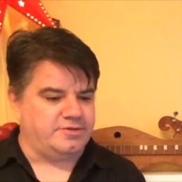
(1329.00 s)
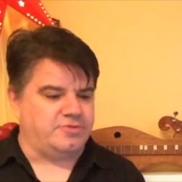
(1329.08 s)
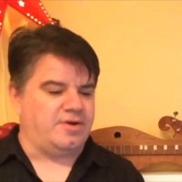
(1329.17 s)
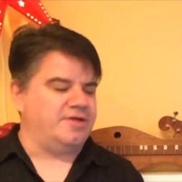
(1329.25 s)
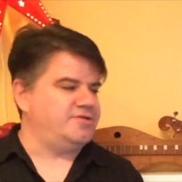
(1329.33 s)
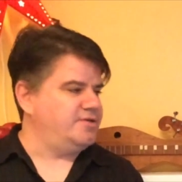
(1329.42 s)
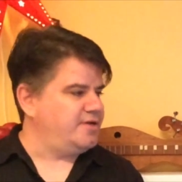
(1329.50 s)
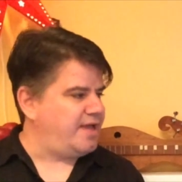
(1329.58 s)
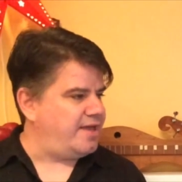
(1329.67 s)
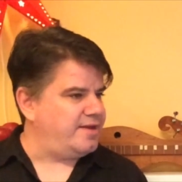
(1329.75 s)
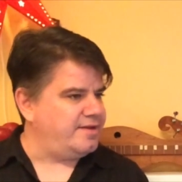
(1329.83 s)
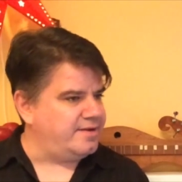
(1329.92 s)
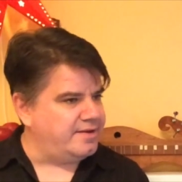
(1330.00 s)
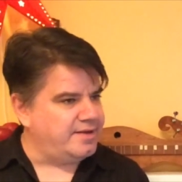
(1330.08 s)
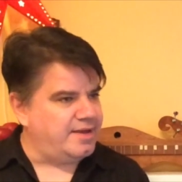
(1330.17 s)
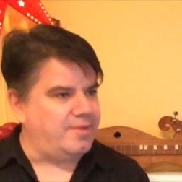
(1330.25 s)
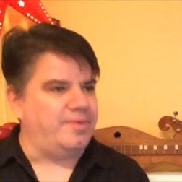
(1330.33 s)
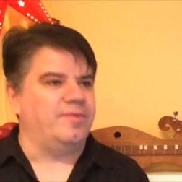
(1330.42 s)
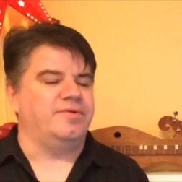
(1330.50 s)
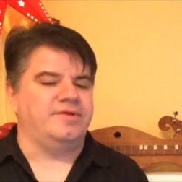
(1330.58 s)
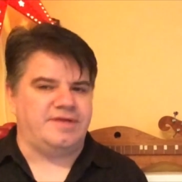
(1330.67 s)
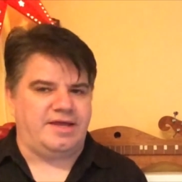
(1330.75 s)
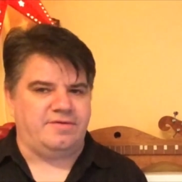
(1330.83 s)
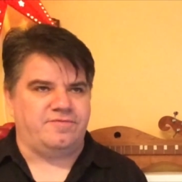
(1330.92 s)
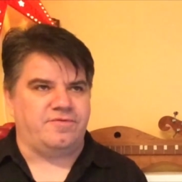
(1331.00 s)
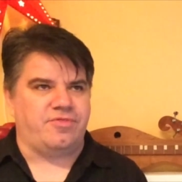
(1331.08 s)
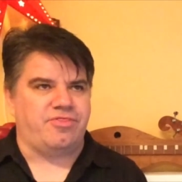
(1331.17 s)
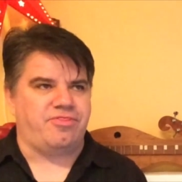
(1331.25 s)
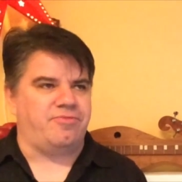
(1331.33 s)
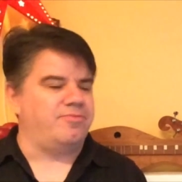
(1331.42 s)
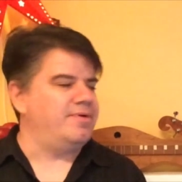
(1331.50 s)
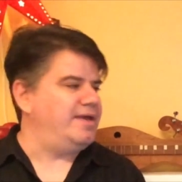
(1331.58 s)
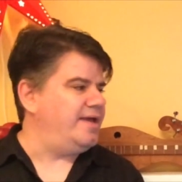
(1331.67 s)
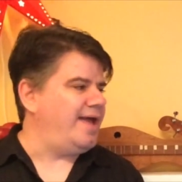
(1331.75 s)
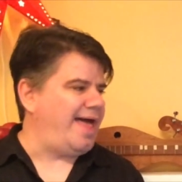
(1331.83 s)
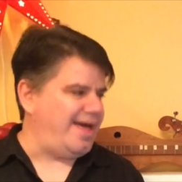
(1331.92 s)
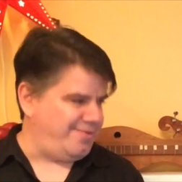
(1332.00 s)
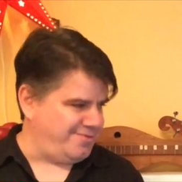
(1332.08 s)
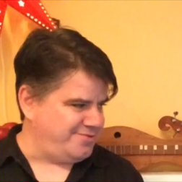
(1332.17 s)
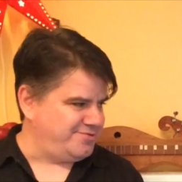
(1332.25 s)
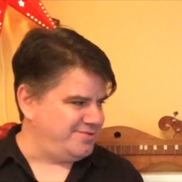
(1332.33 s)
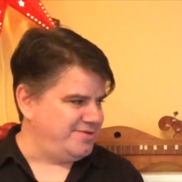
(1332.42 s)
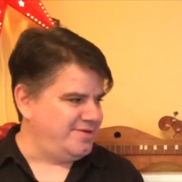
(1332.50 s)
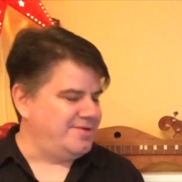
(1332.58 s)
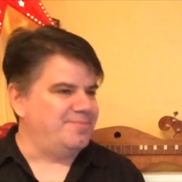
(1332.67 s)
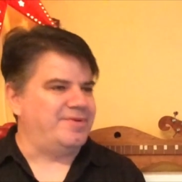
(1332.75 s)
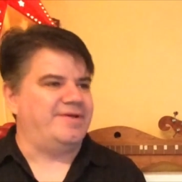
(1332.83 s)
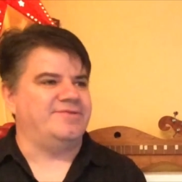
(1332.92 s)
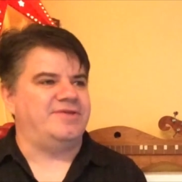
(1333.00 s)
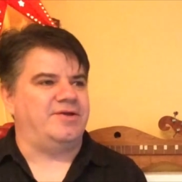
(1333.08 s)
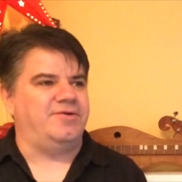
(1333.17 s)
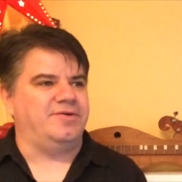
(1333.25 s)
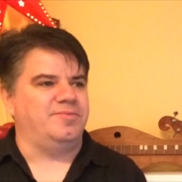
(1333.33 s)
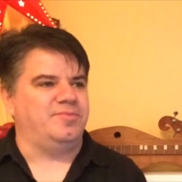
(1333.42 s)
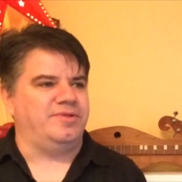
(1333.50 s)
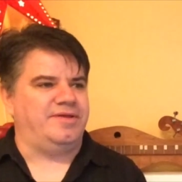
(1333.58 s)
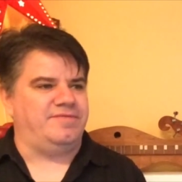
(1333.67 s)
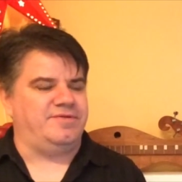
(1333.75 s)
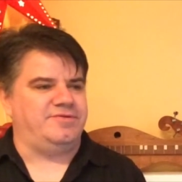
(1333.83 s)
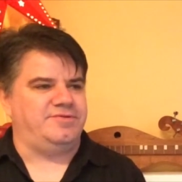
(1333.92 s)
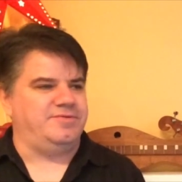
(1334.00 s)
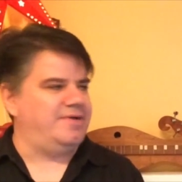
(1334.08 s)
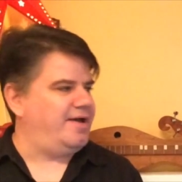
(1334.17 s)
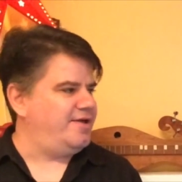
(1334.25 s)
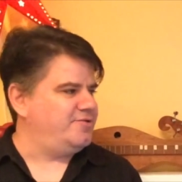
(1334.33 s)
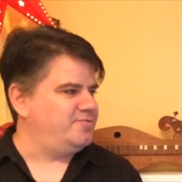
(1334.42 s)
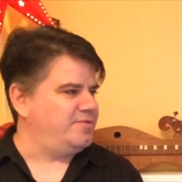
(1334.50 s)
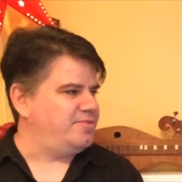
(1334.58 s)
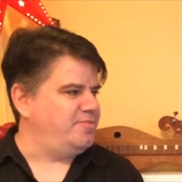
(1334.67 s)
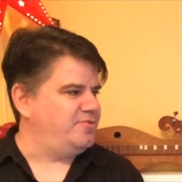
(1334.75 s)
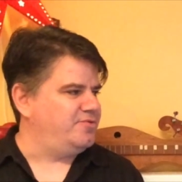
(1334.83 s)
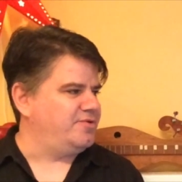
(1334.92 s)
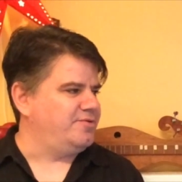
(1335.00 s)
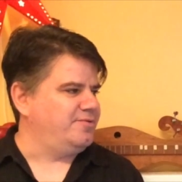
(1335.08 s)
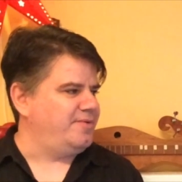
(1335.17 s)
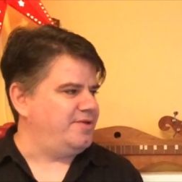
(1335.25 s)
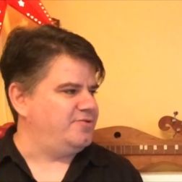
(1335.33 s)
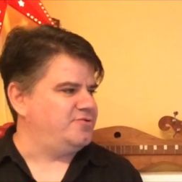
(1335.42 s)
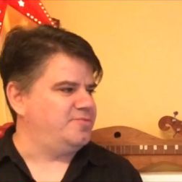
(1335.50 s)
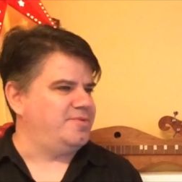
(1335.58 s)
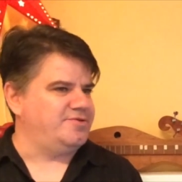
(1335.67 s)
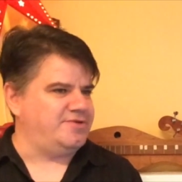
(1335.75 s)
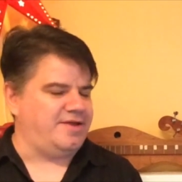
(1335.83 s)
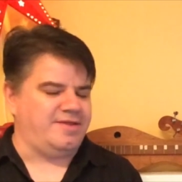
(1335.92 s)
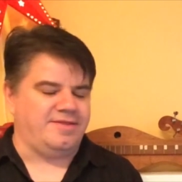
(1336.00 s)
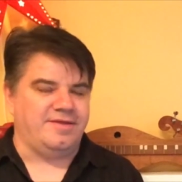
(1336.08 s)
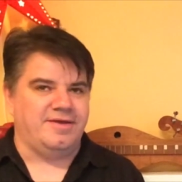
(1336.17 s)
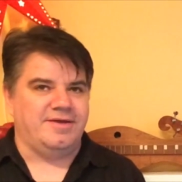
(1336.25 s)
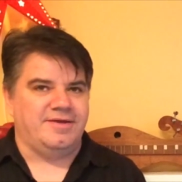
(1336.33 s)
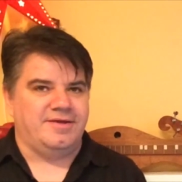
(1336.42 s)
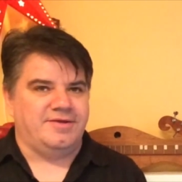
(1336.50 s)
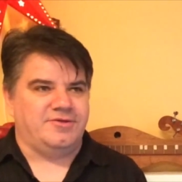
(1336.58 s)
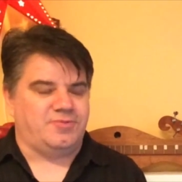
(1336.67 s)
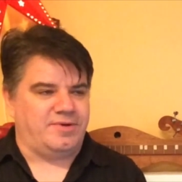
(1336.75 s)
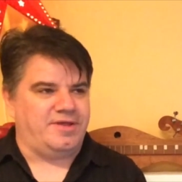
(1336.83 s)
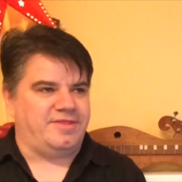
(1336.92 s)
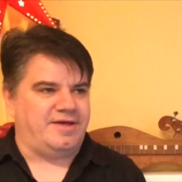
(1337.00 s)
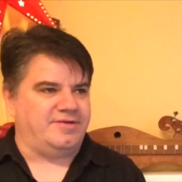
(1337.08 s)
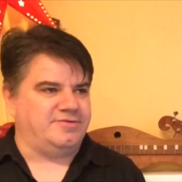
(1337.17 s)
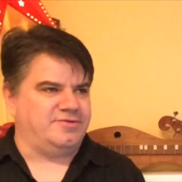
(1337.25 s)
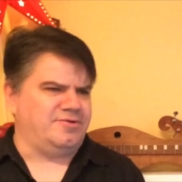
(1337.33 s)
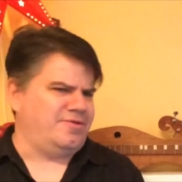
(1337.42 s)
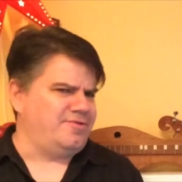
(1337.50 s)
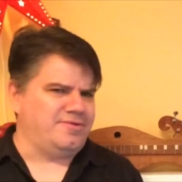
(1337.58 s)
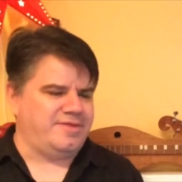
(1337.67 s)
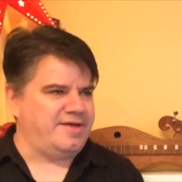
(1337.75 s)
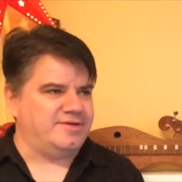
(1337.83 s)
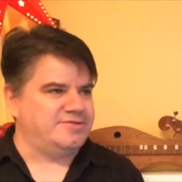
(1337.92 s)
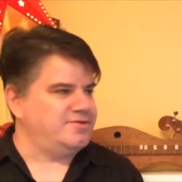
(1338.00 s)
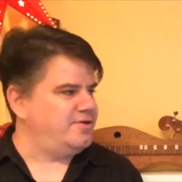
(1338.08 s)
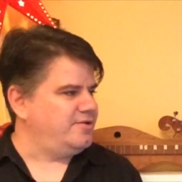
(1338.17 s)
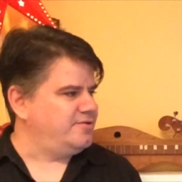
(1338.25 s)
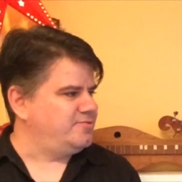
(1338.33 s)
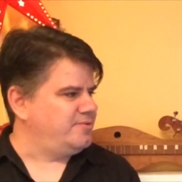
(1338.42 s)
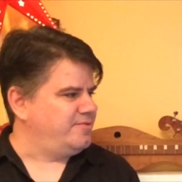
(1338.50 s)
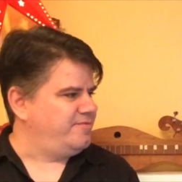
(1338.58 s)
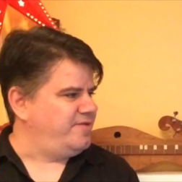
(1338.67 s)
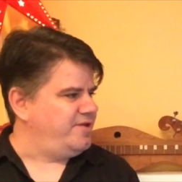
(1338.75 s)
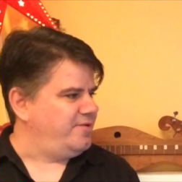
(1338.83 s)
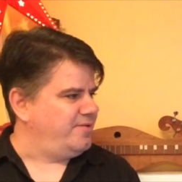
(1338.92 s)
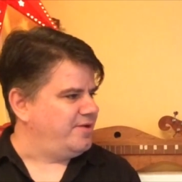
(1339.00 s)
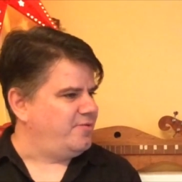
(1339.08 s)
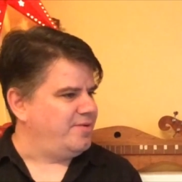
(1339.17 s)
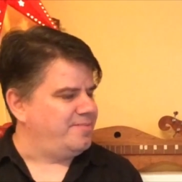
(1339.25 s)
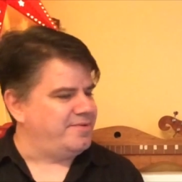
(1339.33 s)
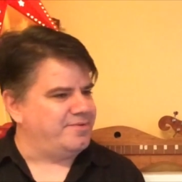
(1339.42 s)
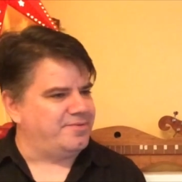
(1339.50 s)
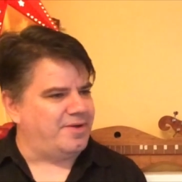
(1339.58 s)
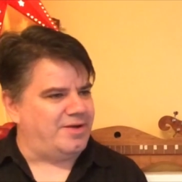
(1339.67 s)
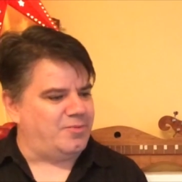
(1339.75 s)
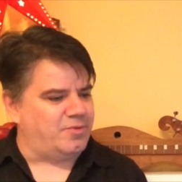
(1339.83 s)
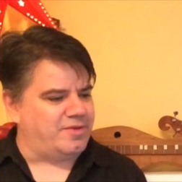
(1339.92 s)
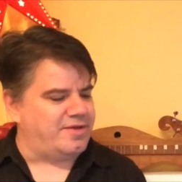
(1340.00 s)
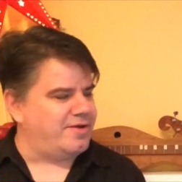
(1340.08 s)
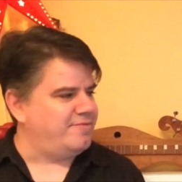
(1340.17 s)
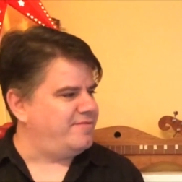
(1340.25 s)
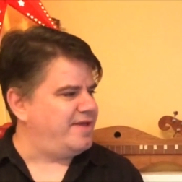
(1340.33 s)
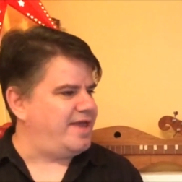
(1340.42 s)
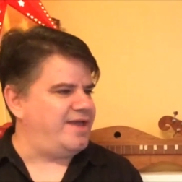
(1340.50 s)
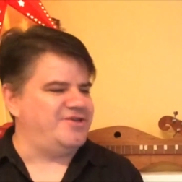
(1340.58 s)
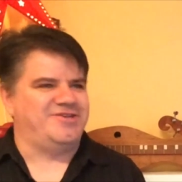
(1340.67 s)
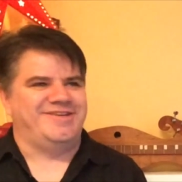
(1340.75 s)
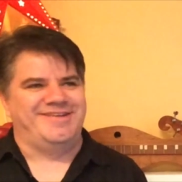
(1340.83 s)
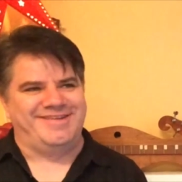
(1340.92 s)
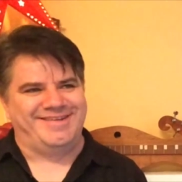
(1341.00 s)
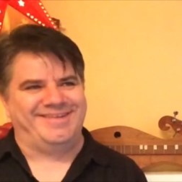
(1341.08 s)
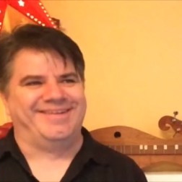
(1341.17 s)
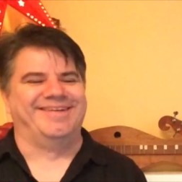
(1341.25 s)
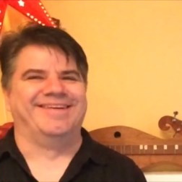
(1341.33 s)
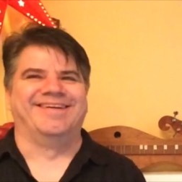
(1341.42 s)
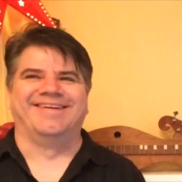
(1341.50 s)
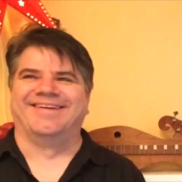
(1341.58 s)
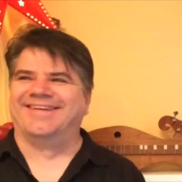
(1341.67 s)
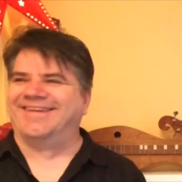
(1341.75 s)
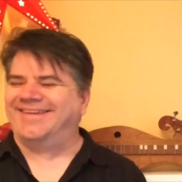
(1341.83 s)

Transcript: to cross into Canada, and we were detained for three hours mm. because they couldn't believe that two guys with musical instruments and twenty thousand or thirty thousand dollars worth of video equipment uh, were there on vacation. right, that doesn't sound